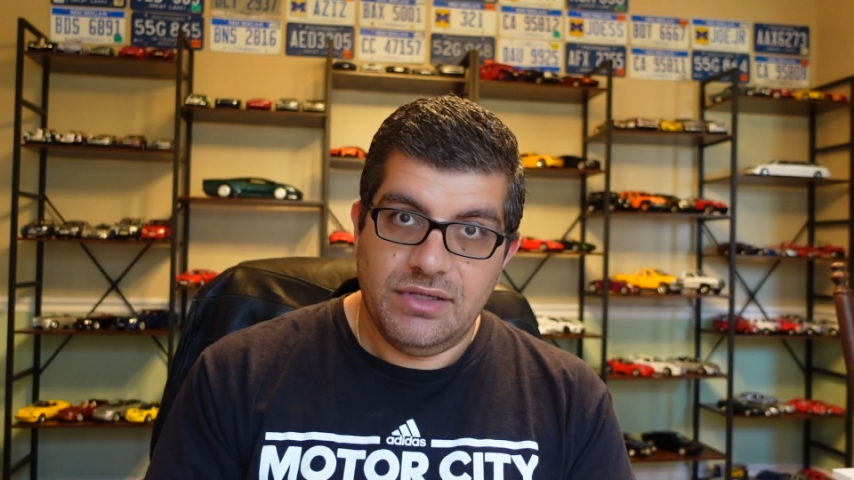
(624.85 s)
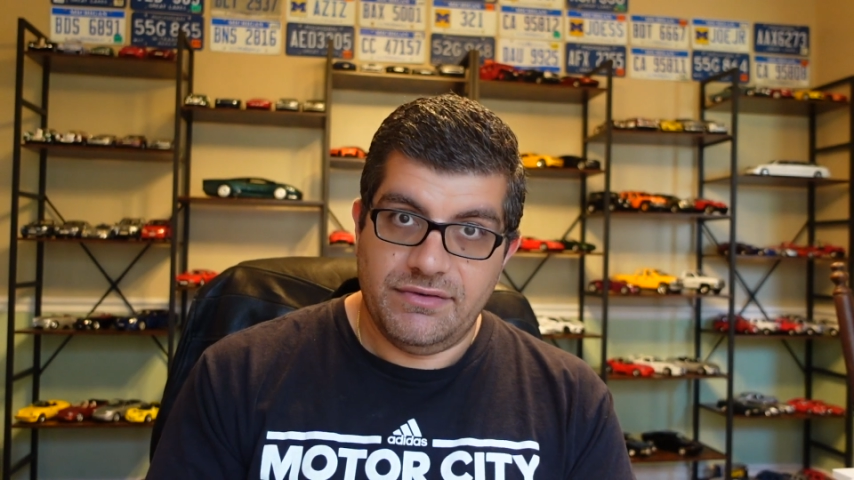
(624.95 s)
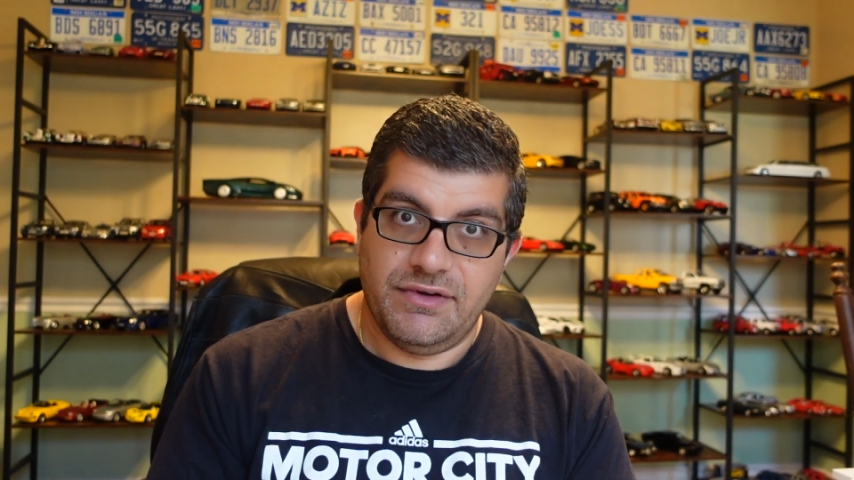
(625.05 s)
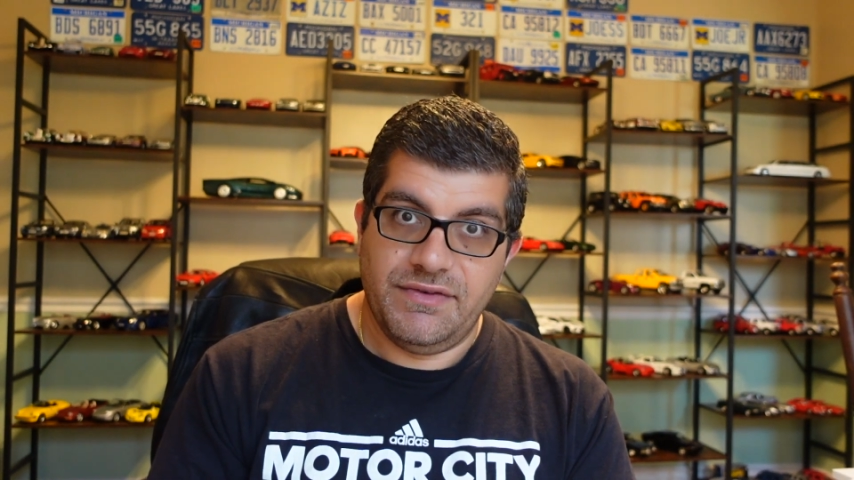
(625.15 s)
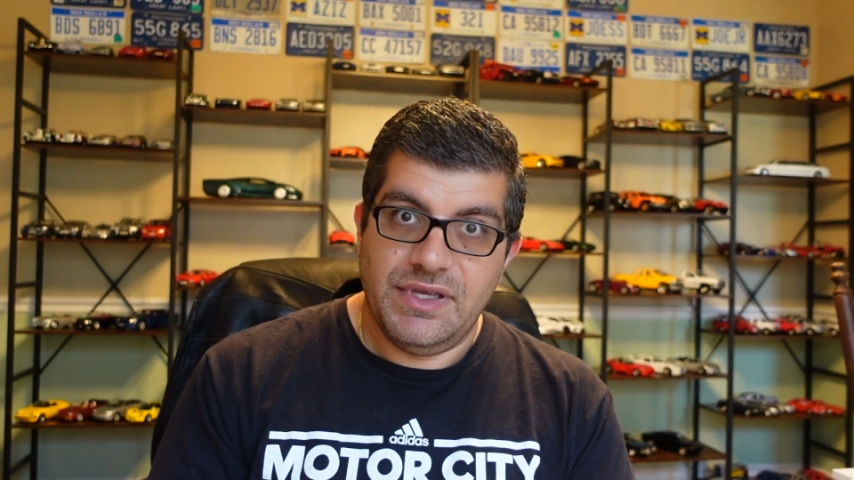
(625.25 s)
of
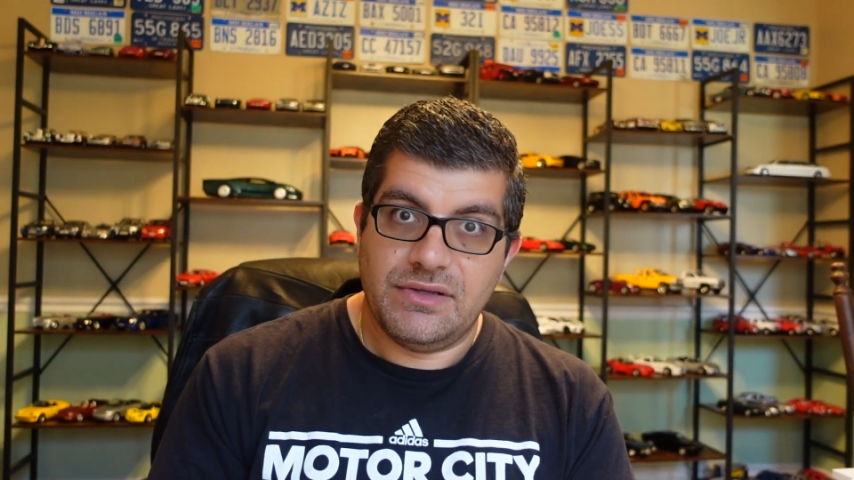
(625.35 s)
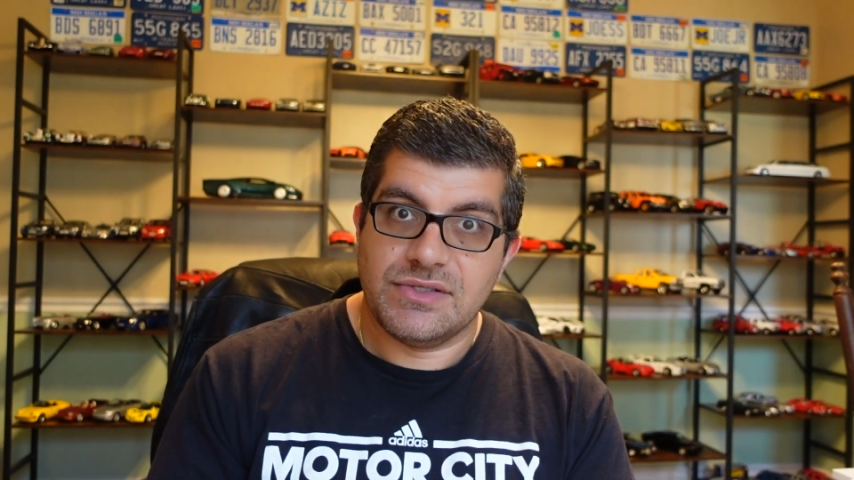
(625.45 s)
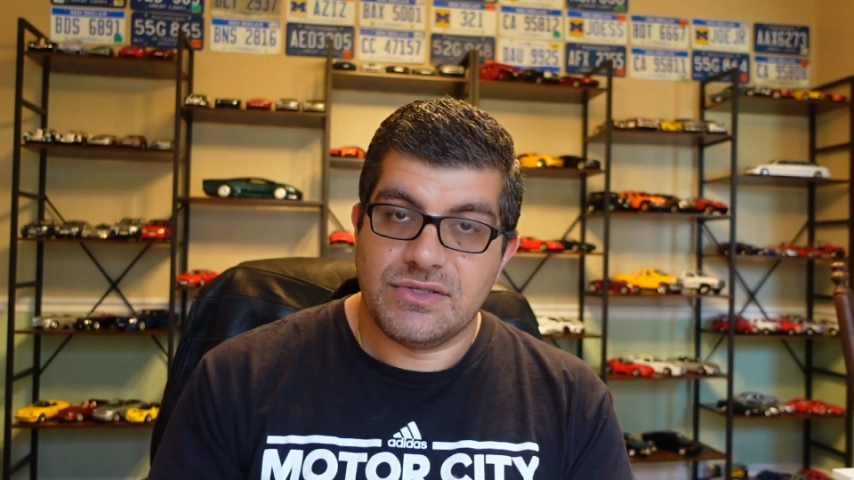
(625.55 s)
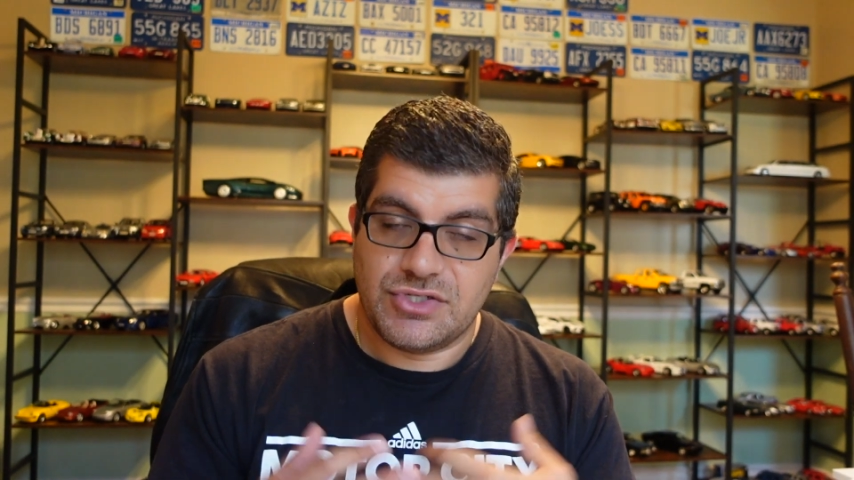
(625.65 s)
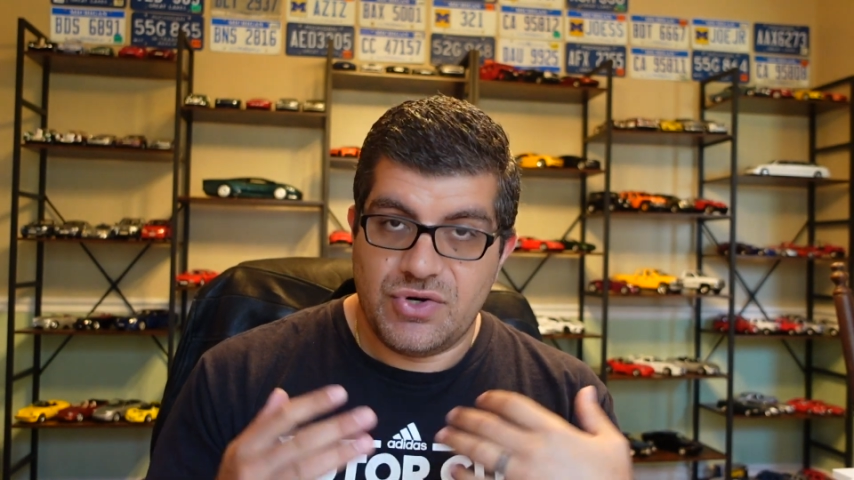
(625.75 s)
our
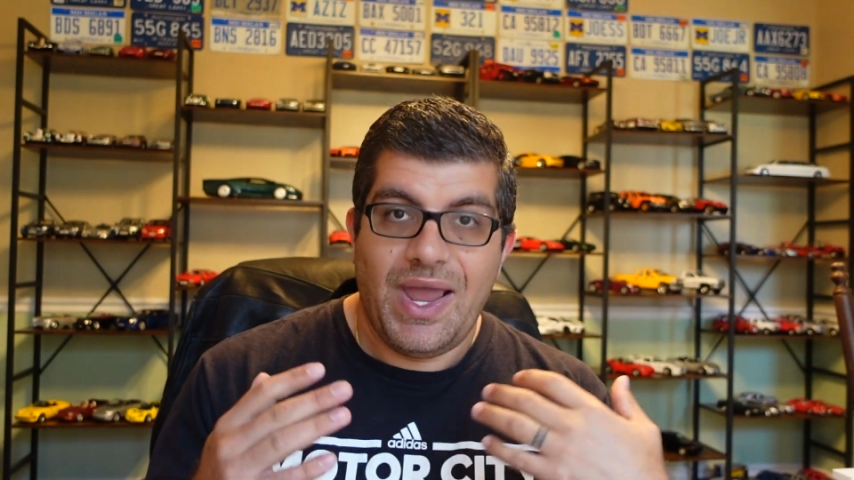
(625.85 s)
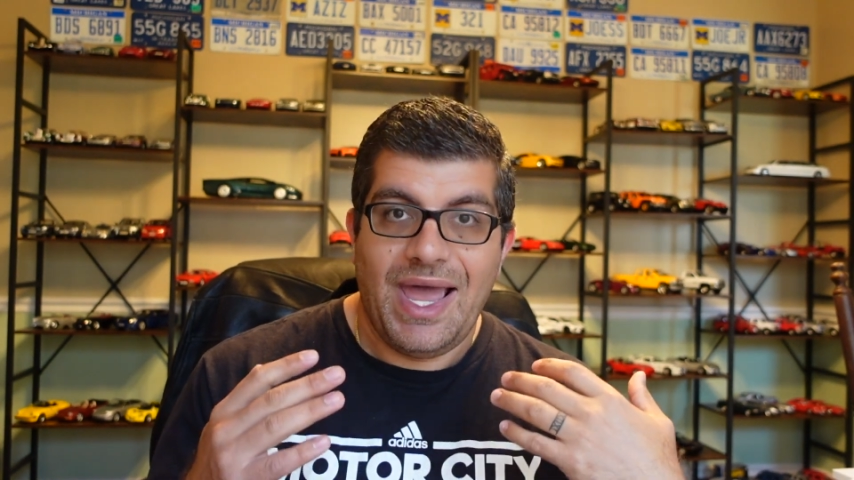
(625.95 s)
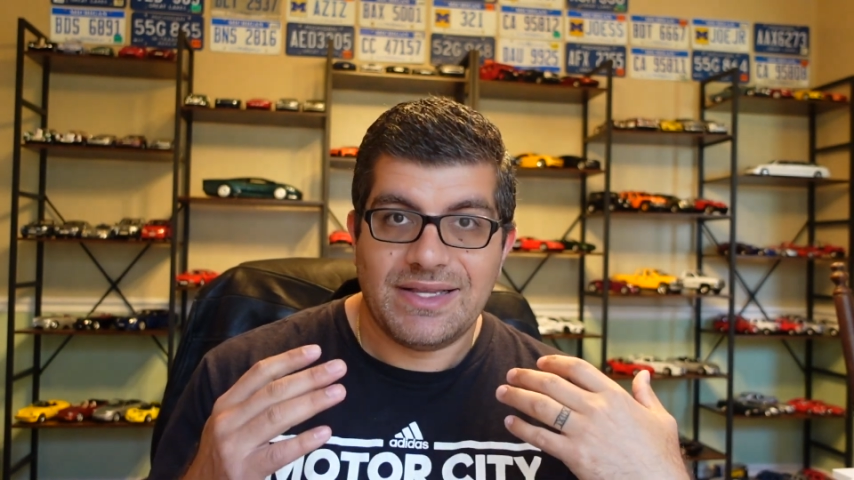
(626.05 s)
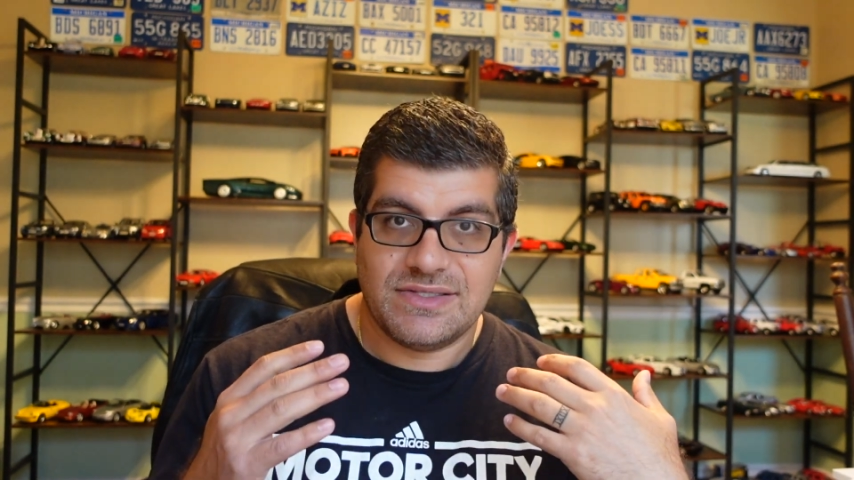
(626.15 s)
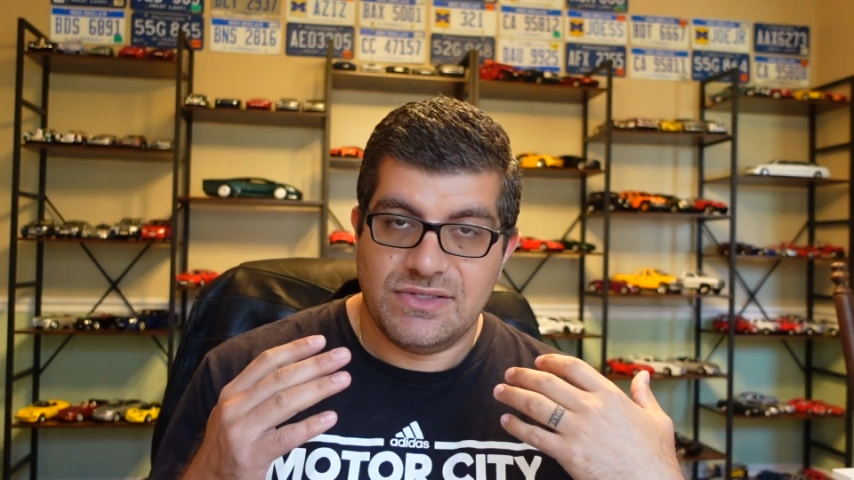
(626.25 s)
vehicles are tracked,